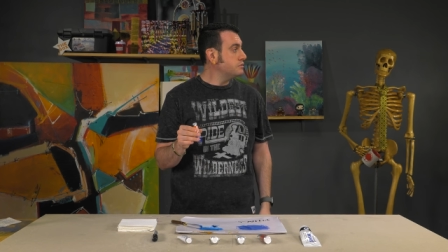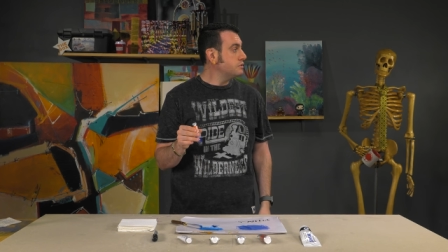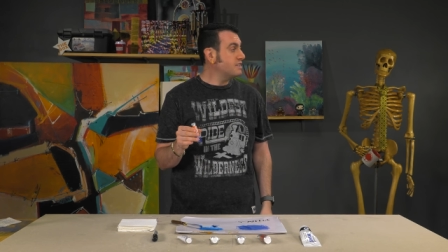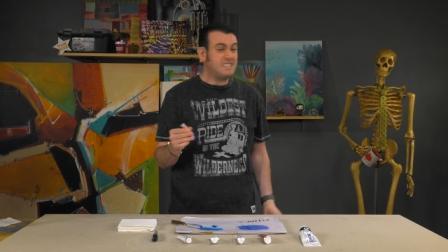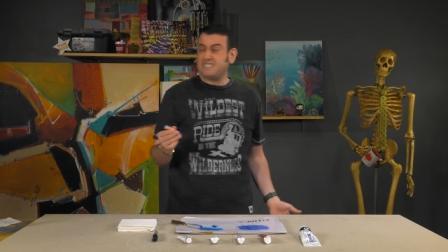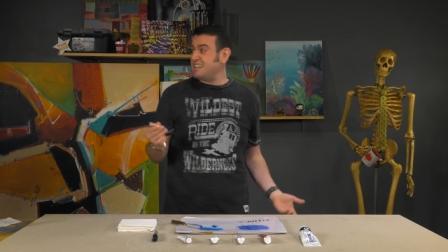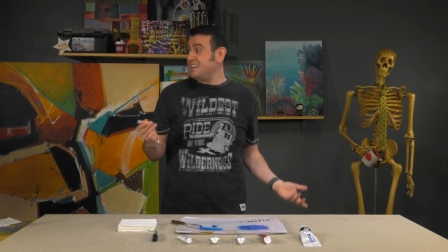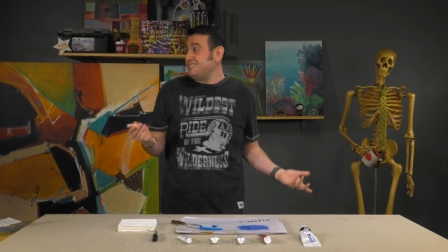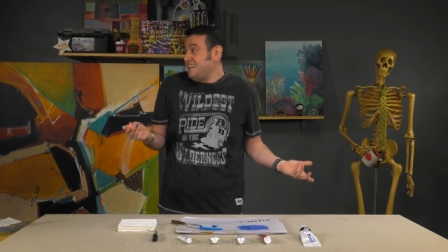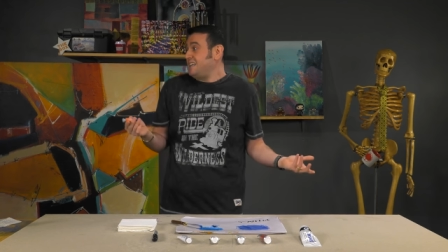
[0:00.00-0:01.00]
Because that's kind
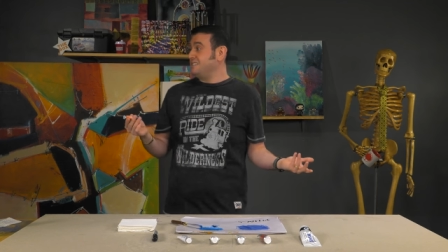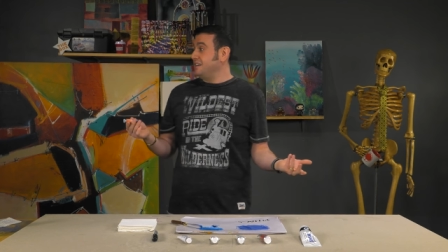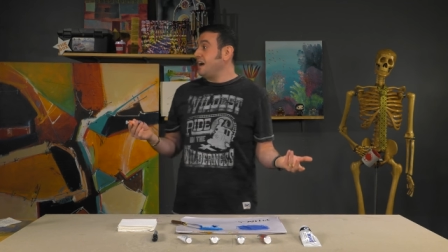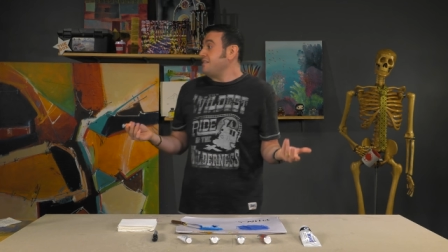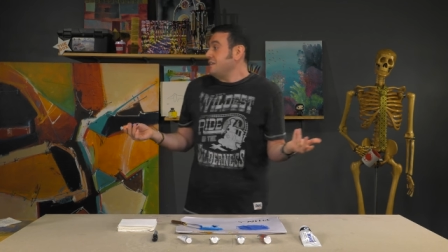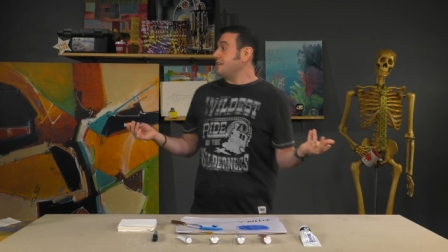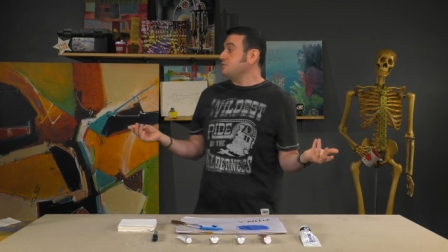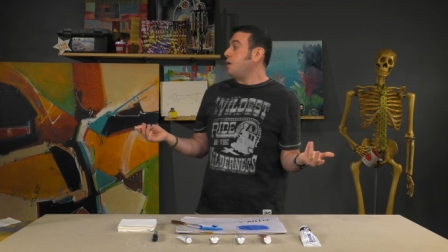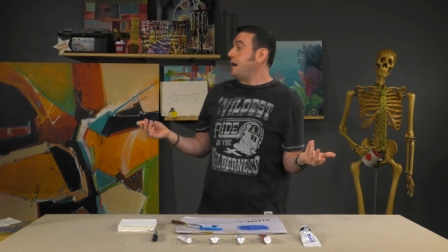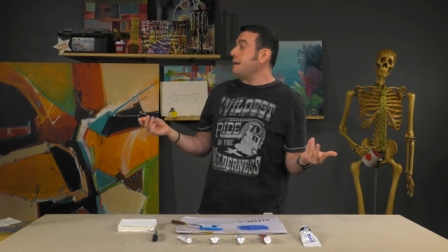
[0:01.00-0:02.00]
of sexy. I think that's
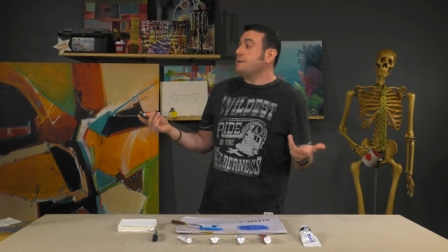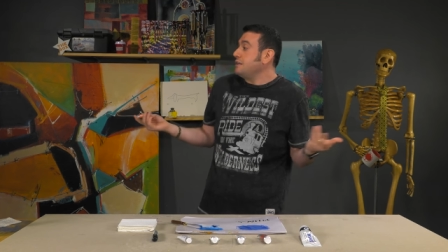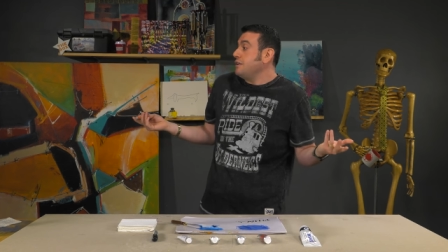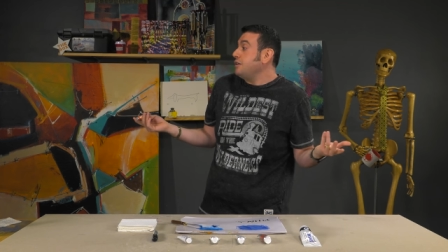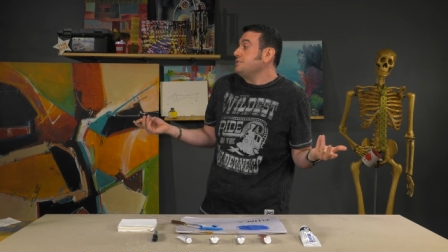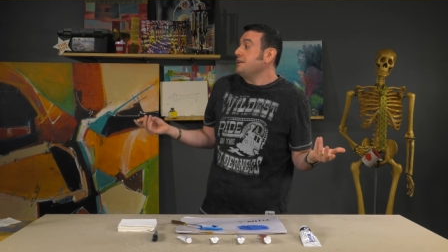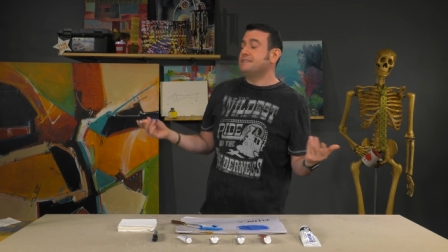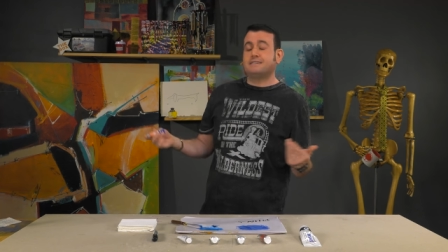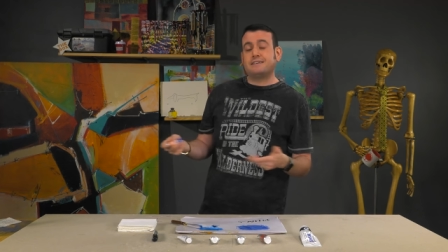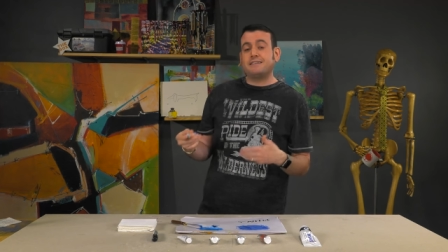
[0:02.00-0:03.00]
why. I mean, in all
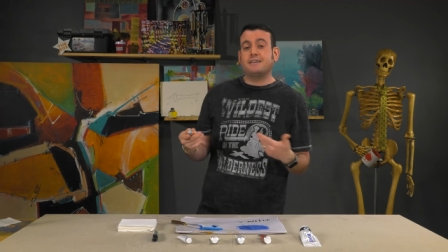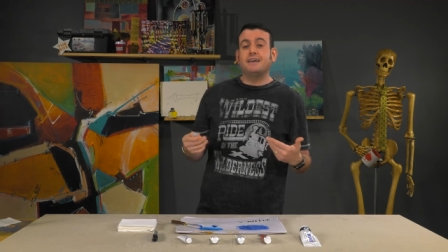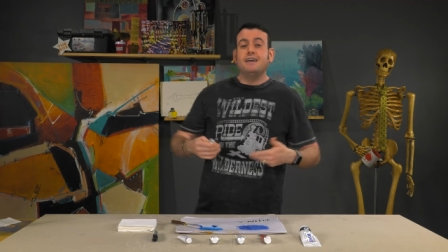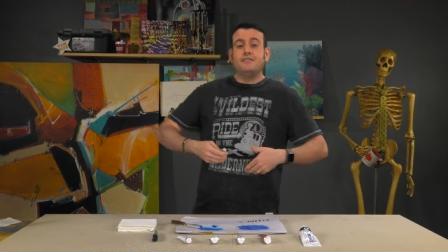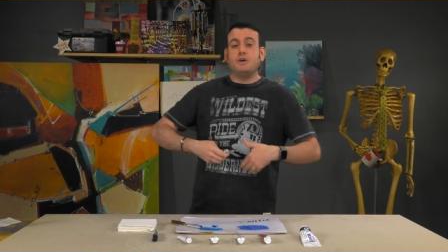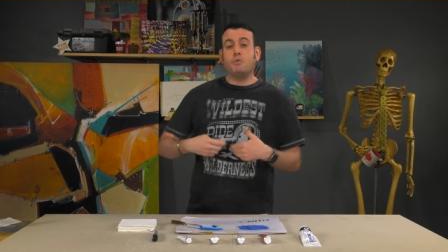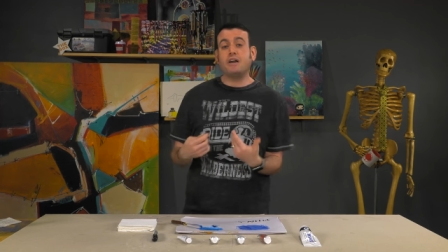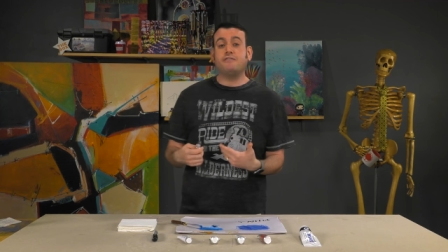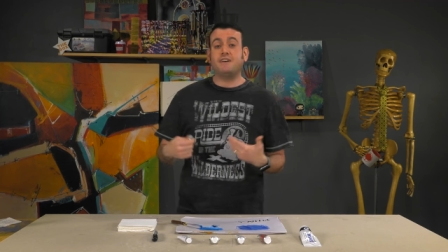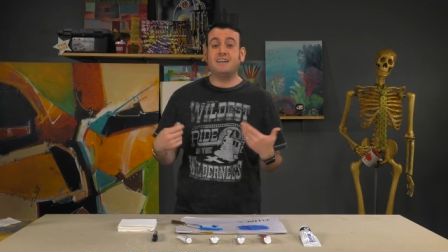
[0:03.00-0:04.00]
seriousness, I think they want
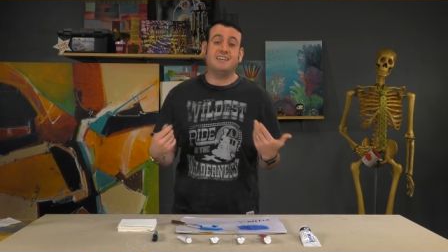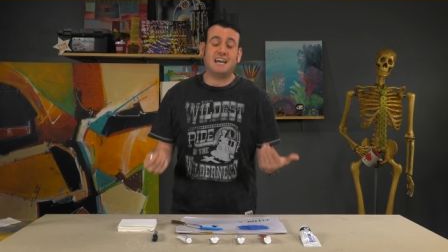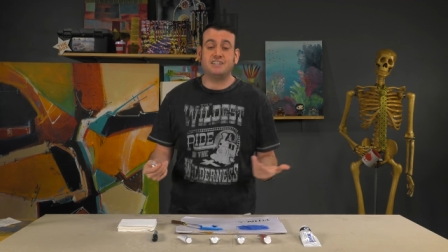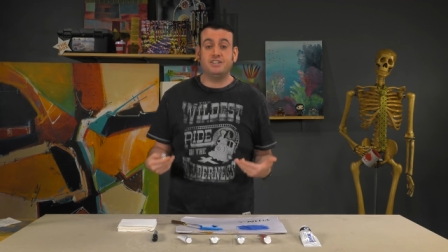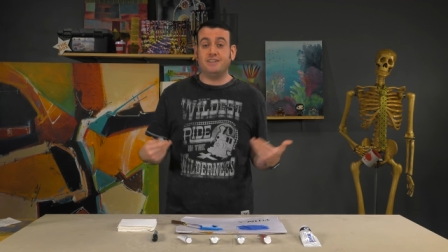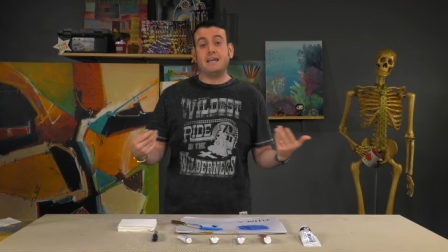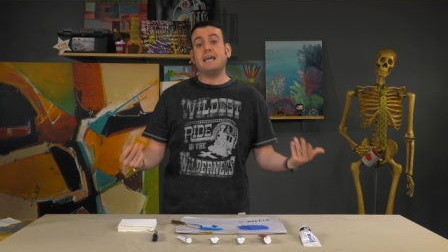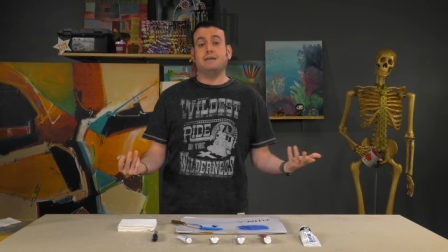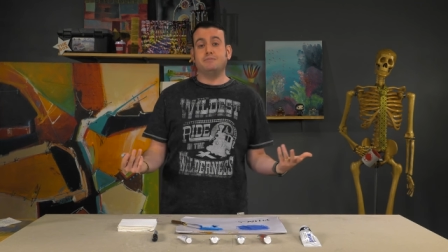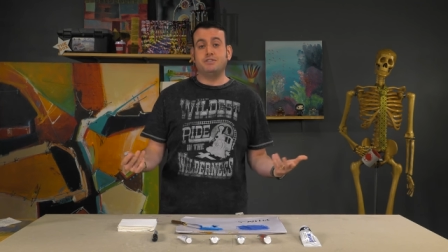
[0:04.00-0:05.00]
to find catchy
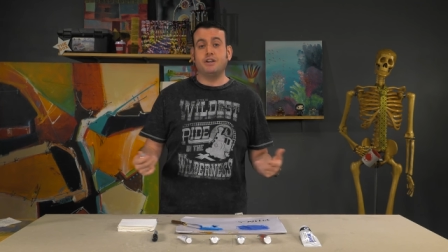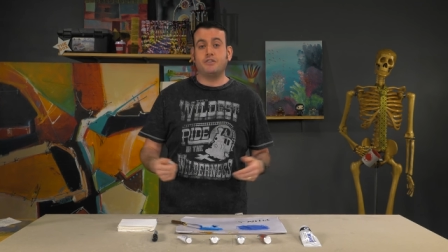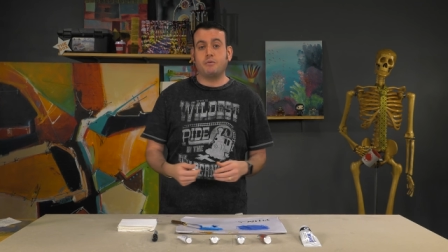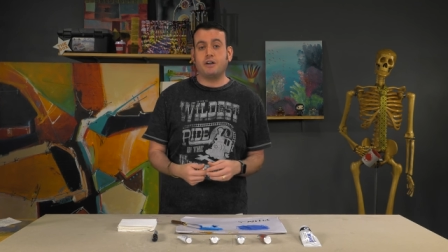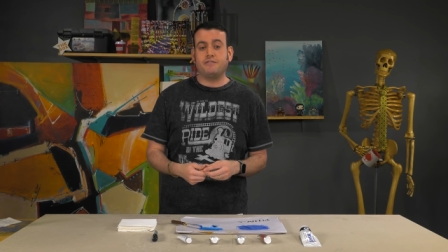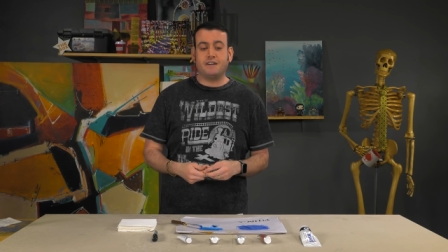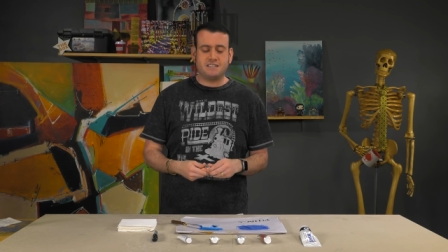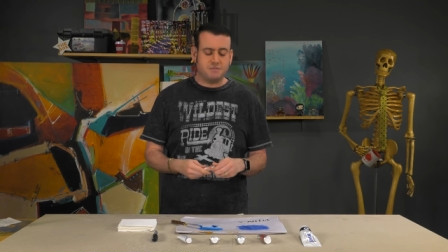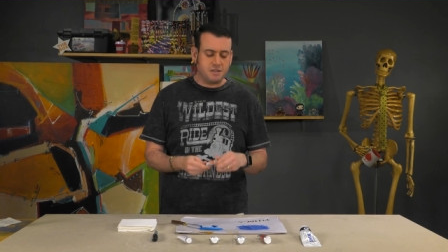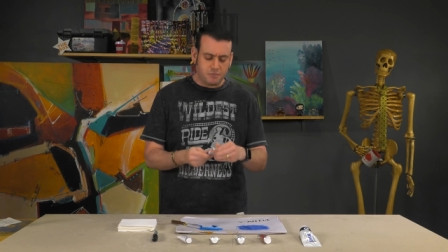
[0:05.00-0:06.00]
names. You know, they want to find
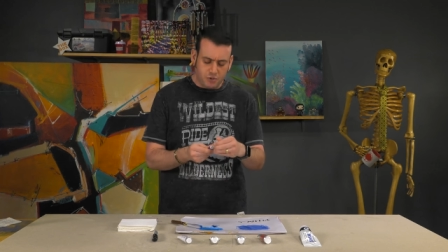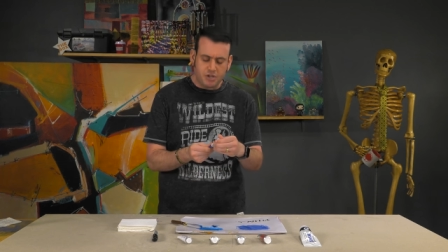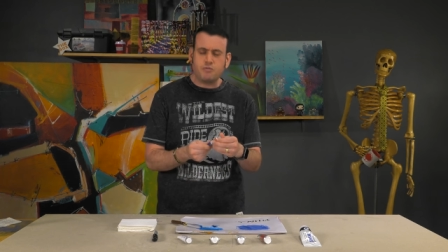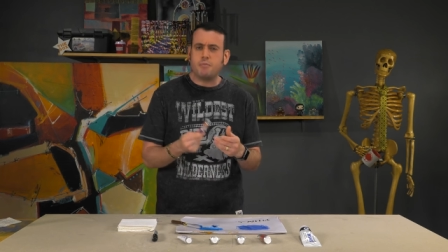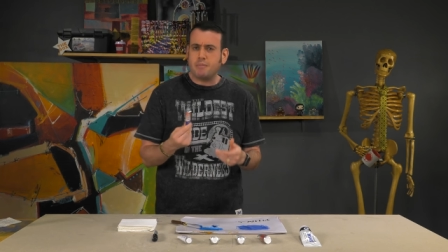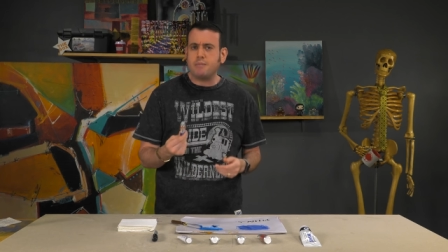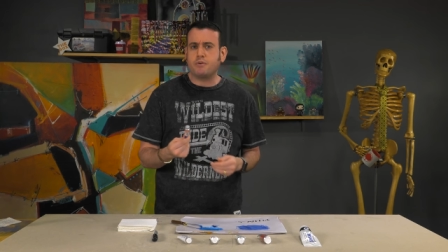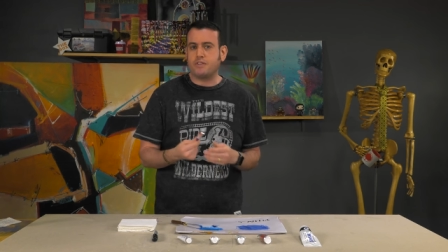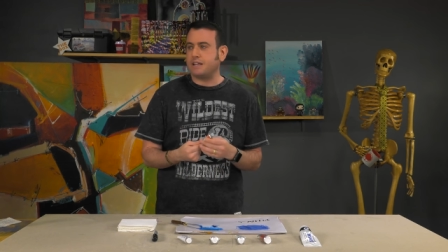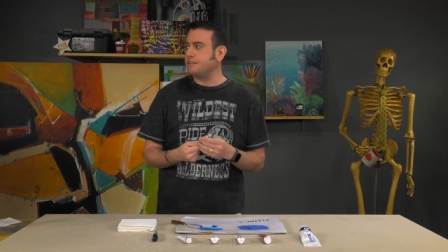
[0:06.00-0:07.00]
something that you can
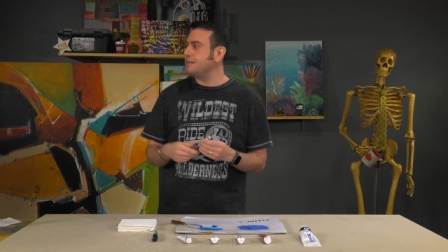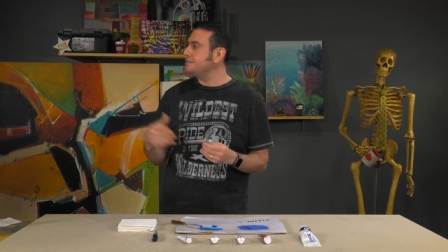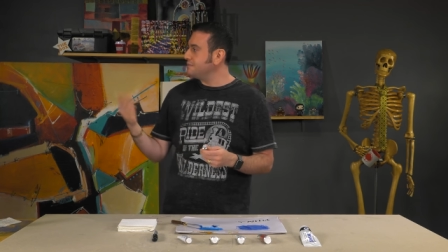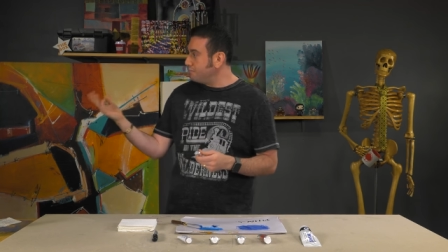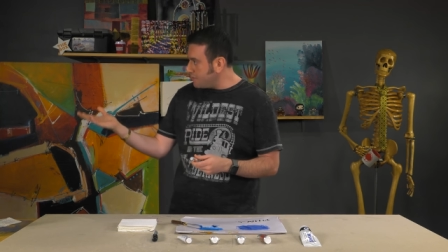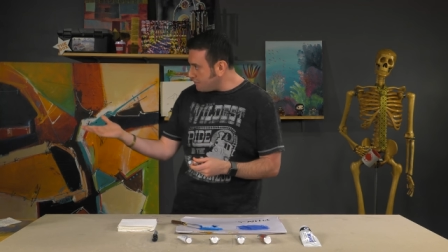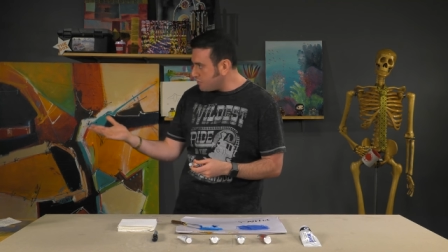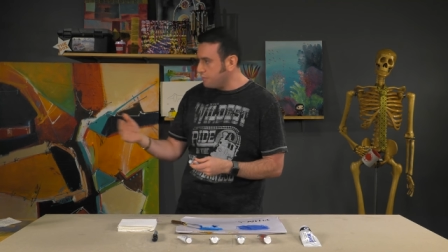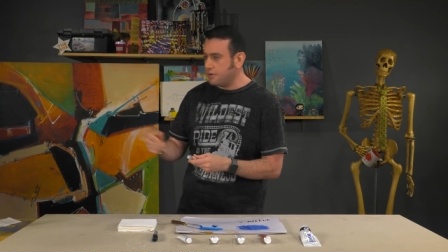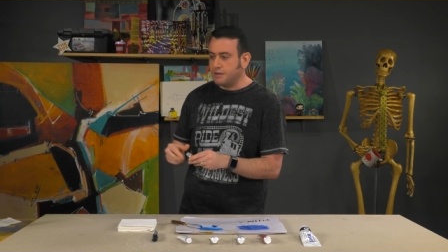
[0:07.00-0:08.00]
remember that that's
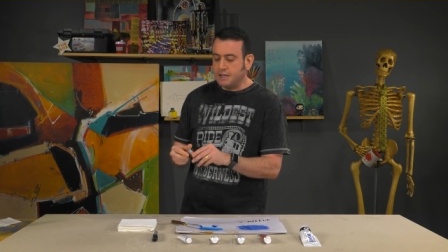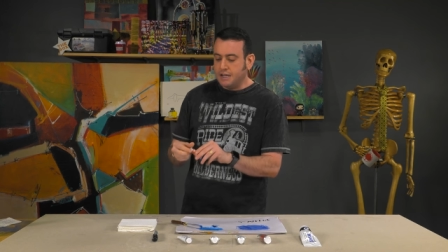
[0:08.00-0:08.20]
memorable.